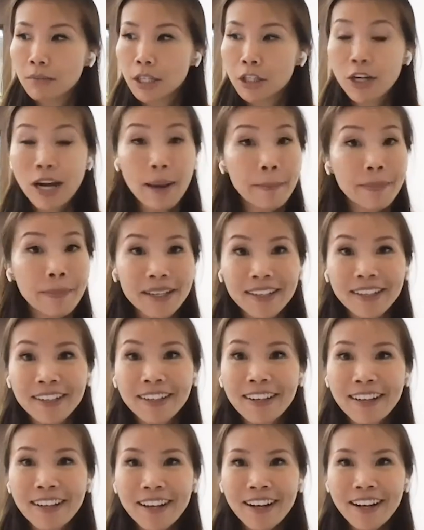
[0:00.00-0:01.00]

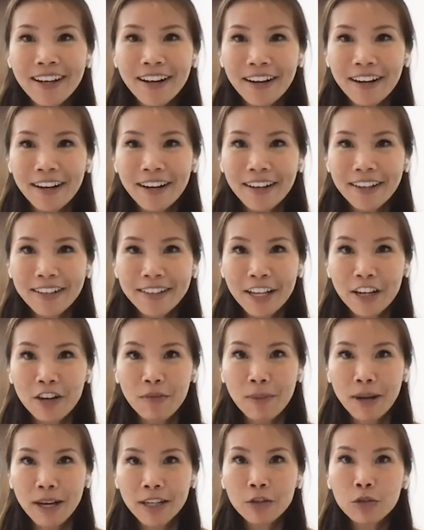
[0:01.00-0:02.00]
happier state
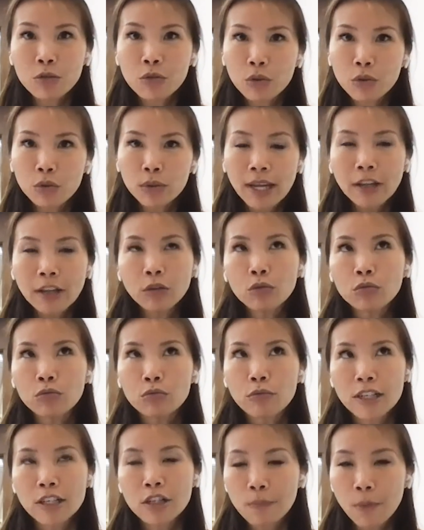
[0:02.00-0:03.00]
of mind. So you tend to
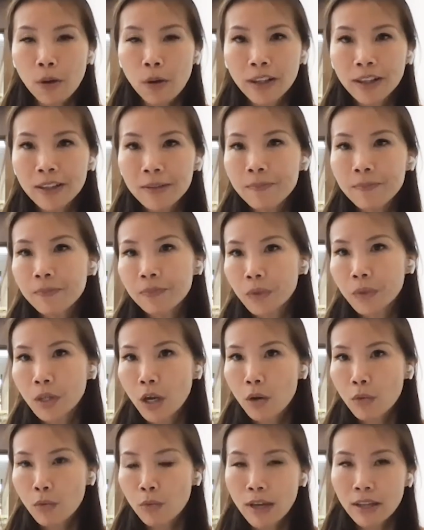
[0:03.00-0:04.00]
respond
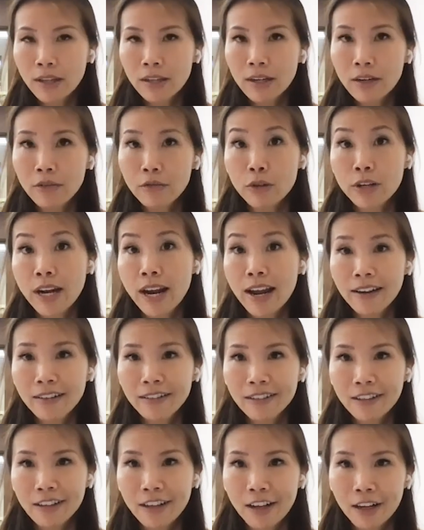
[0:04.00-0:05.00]
rather than
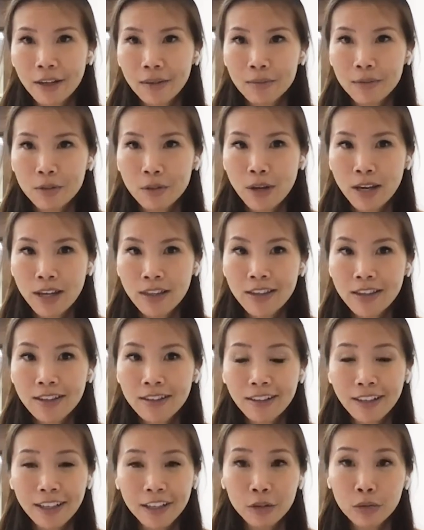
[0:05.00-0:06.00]
react. So I
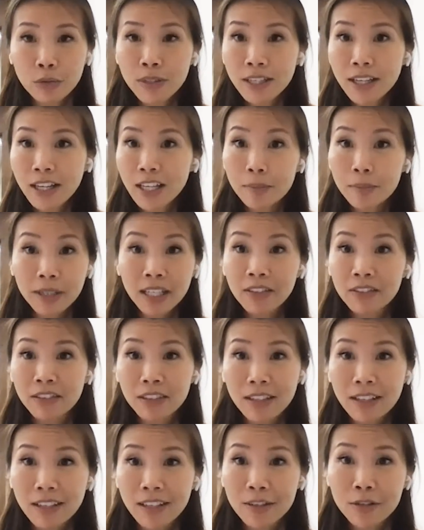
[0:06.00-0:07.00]
think like doing it at the beginning of
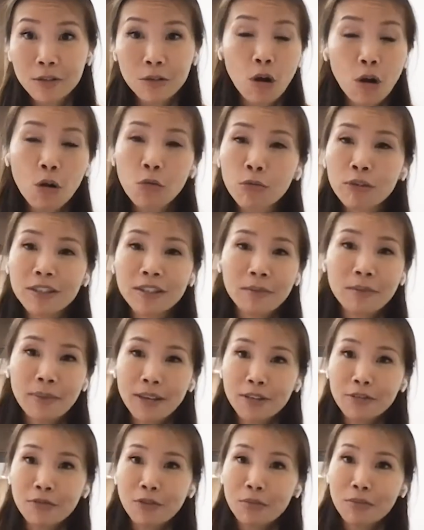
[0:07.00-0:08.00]
the day is always the
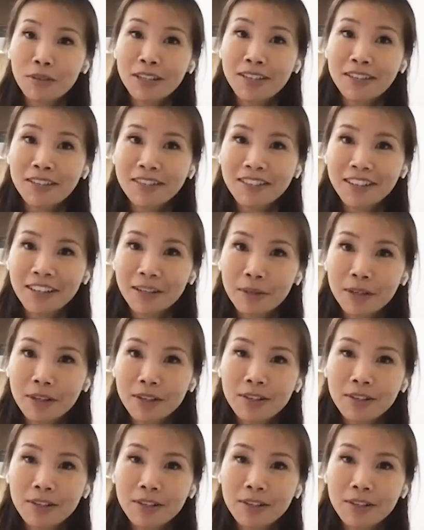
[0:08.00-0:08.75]
best for me, because